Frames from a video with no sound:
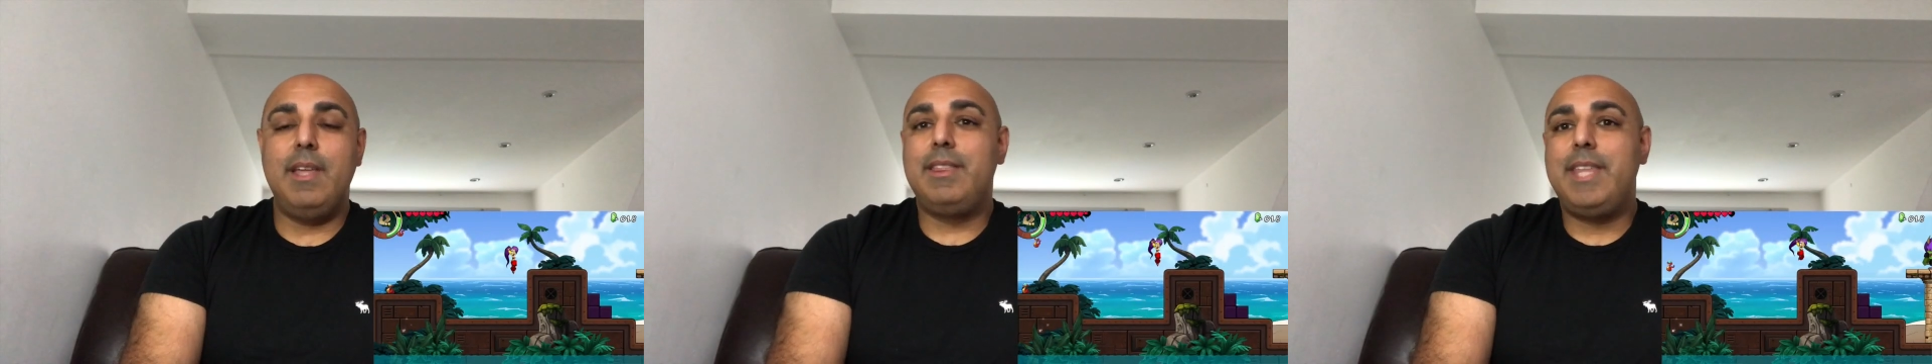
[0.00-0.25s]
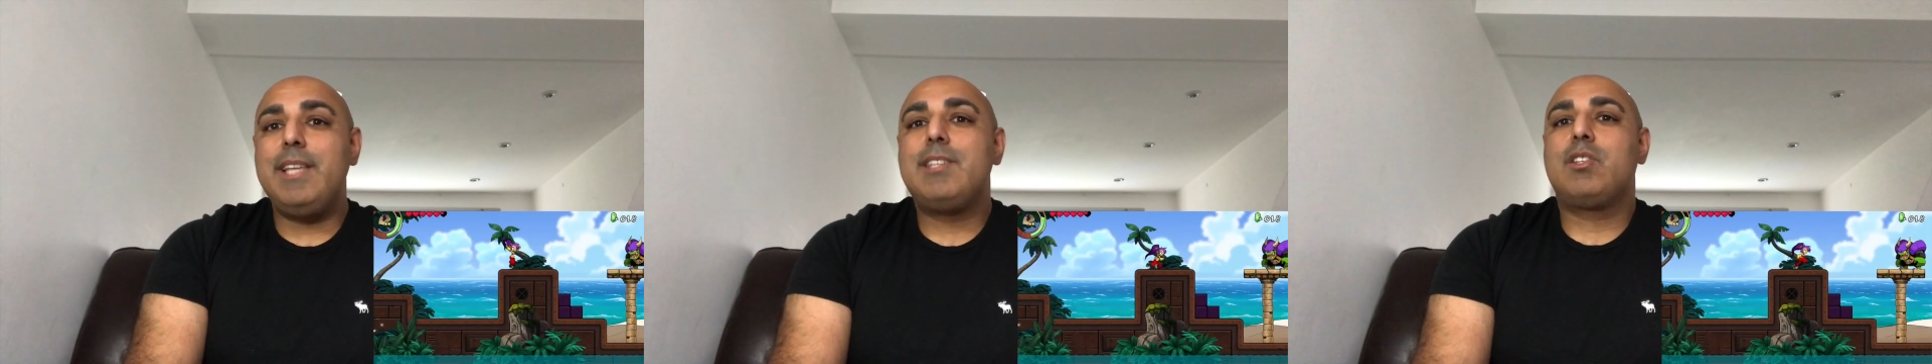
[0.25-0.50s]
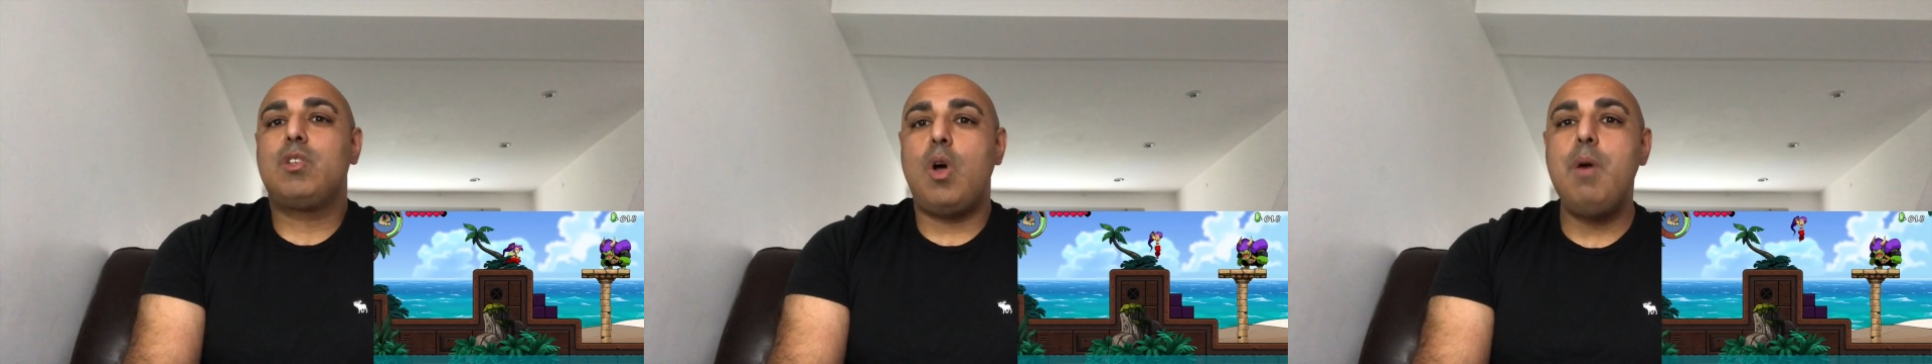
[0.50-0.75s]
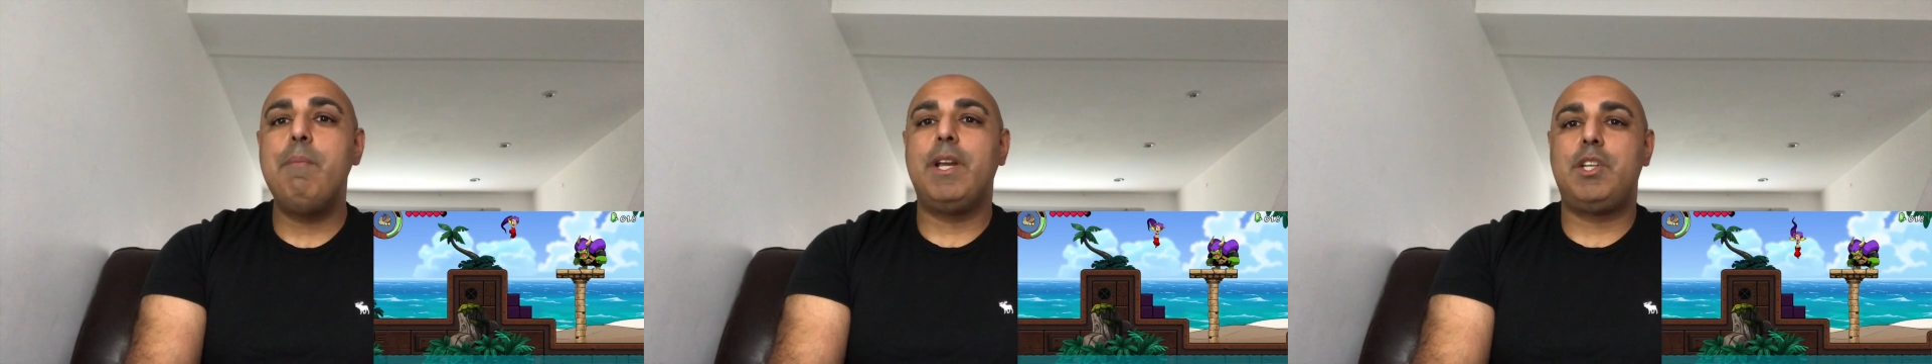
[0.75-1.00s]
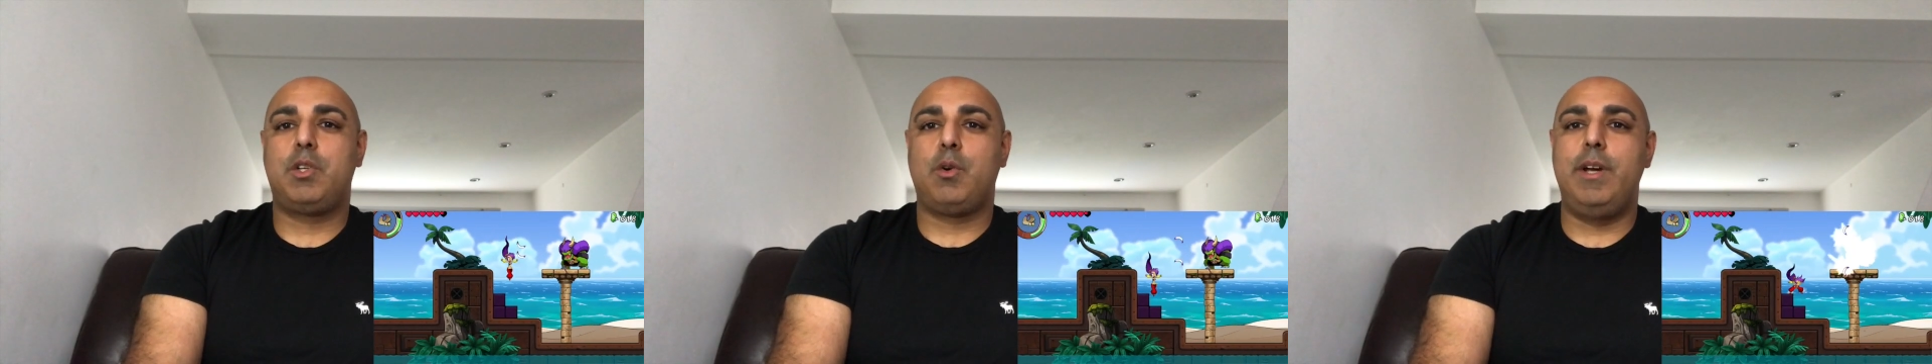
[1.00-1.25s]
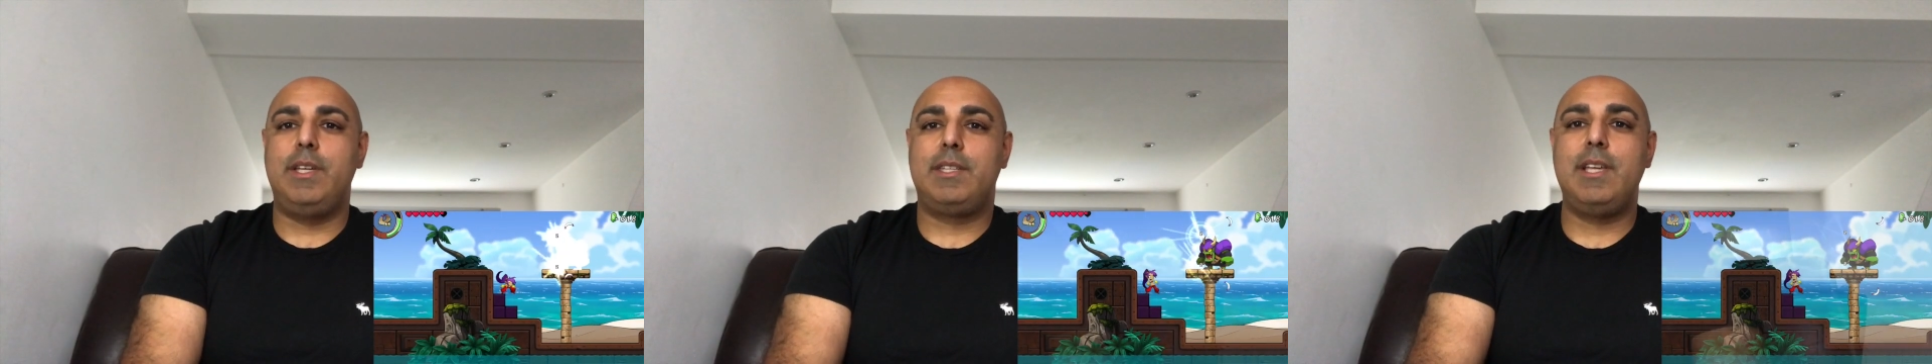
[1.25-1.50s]
There's so much
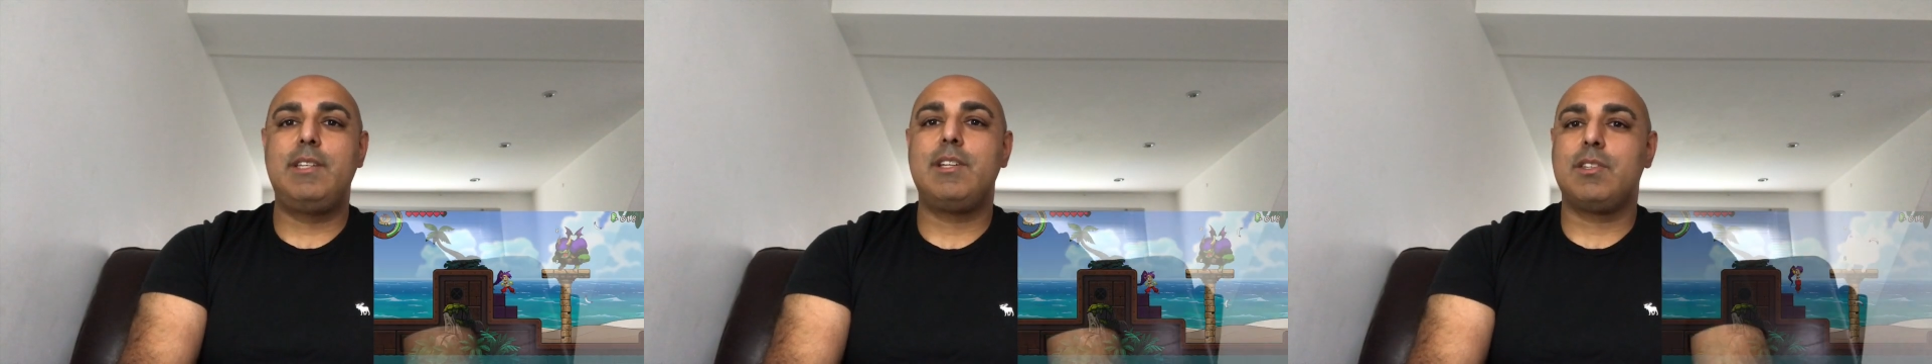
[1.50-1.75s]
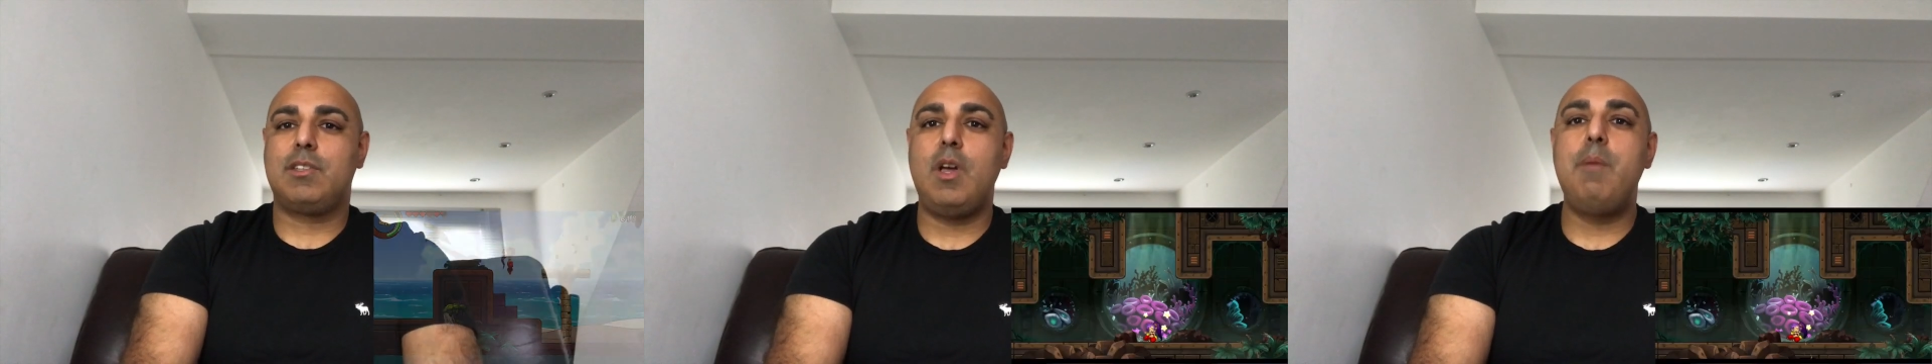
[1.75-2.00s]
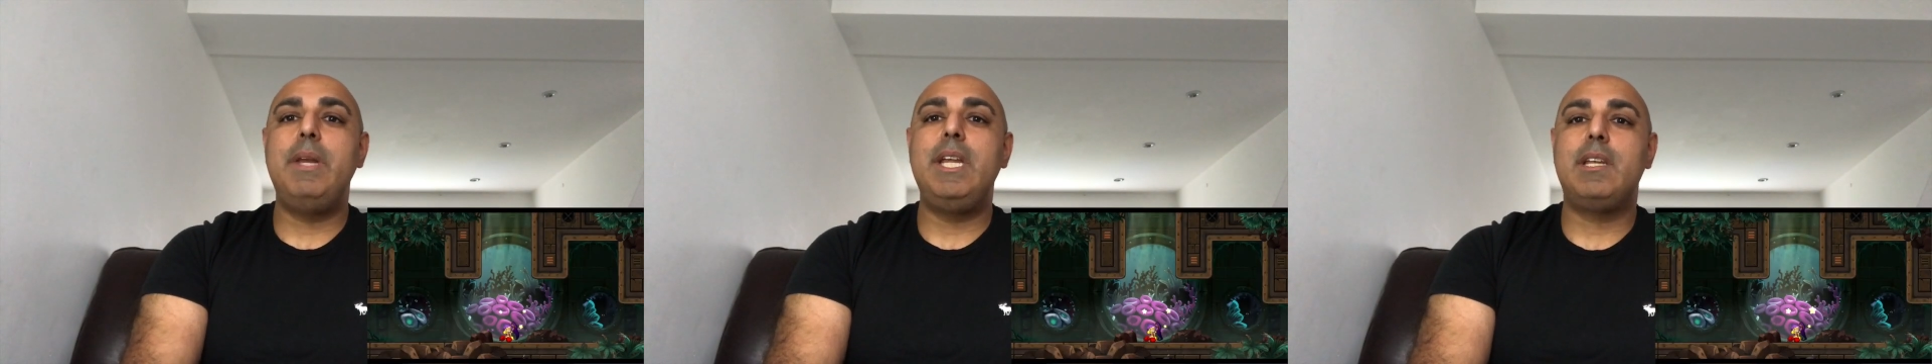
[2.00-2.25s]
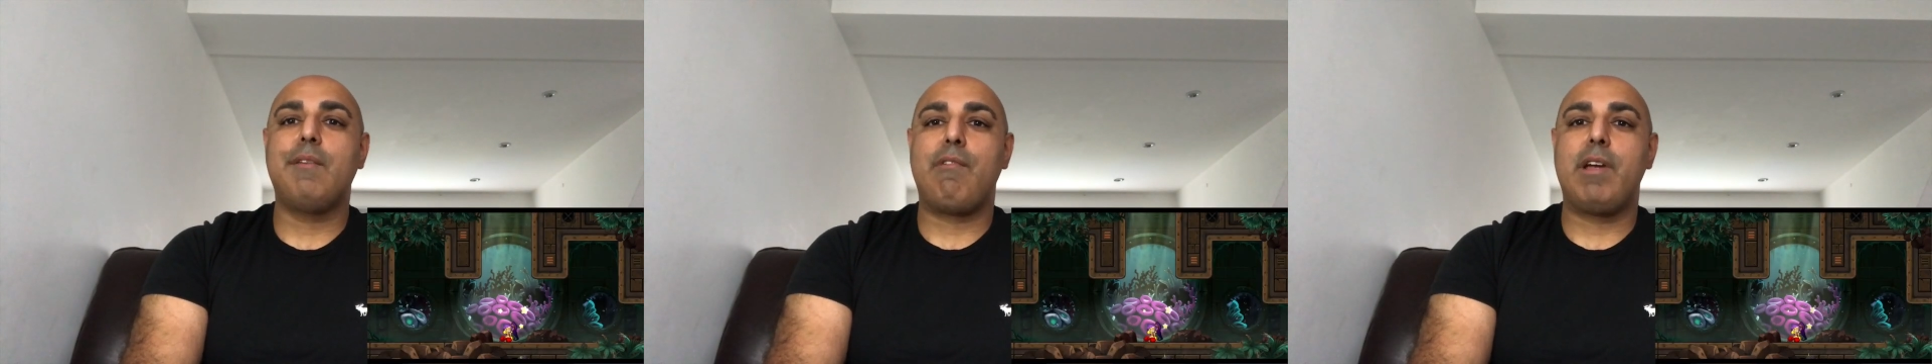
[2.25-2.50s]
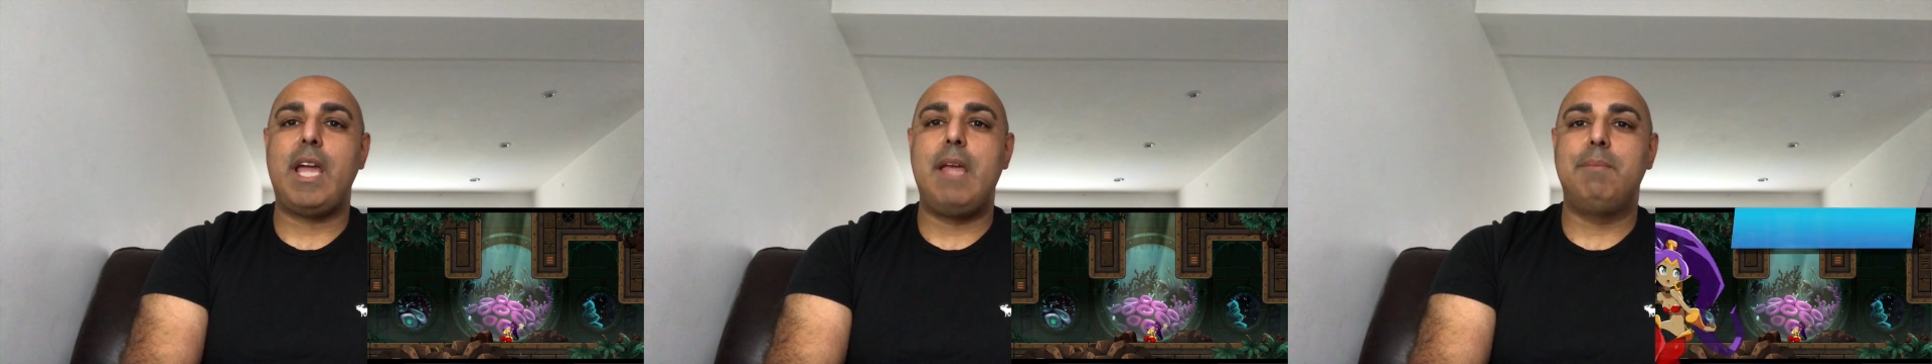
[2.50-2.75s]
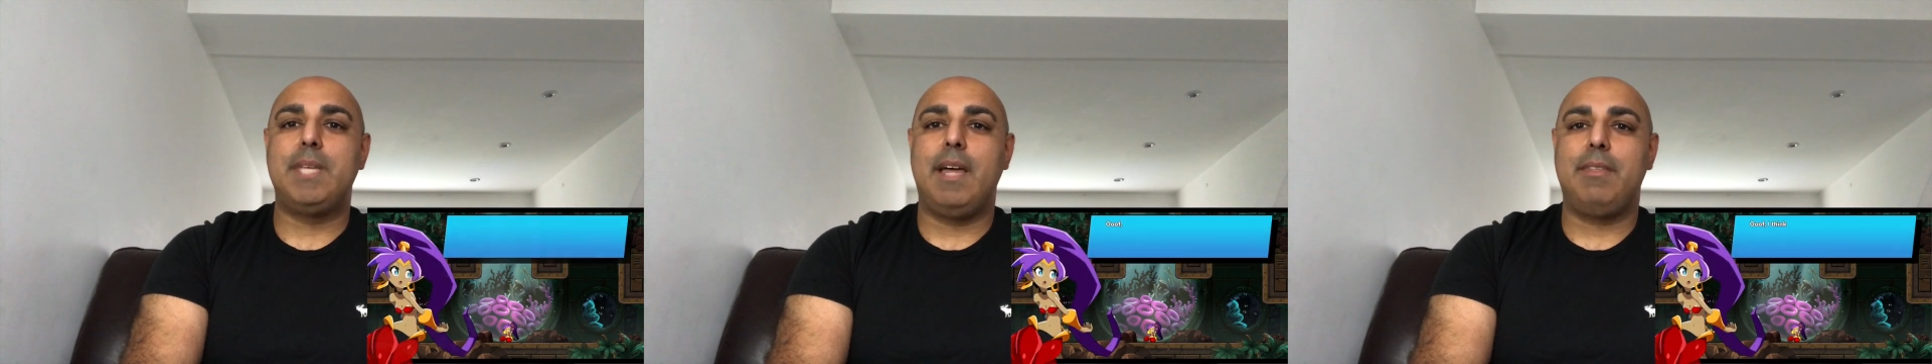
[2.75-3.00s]
choice. There's just so many different
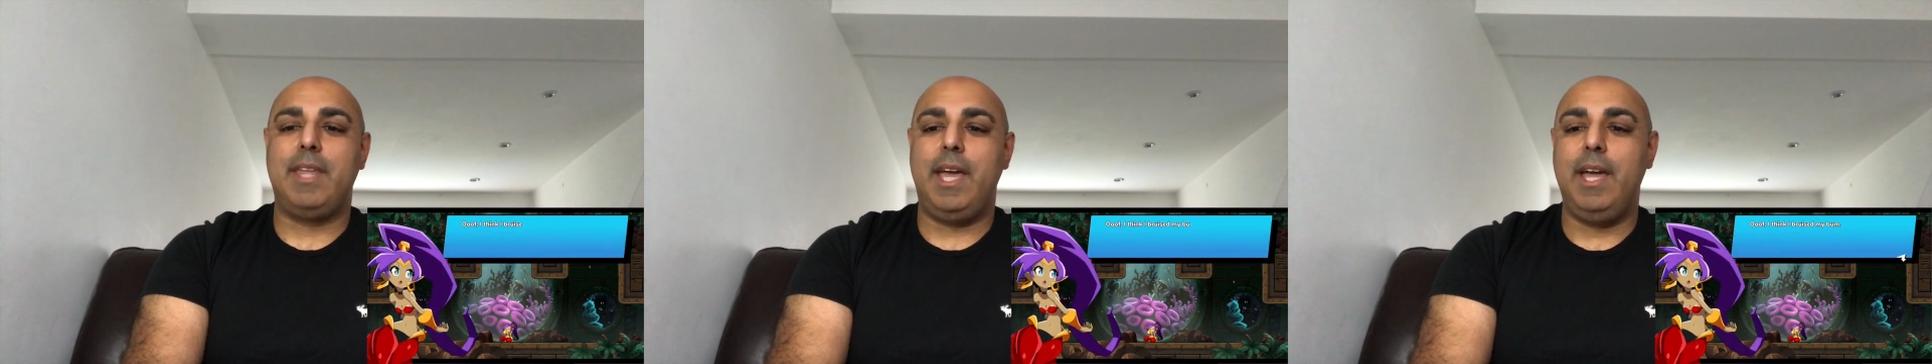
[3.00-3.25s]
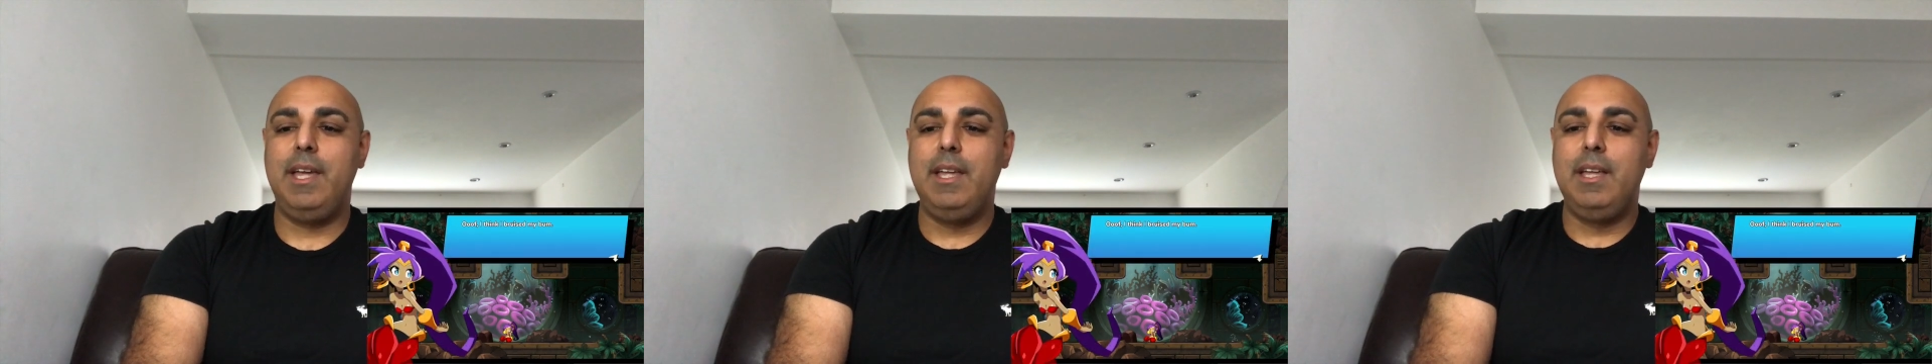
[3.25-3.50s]
games out there.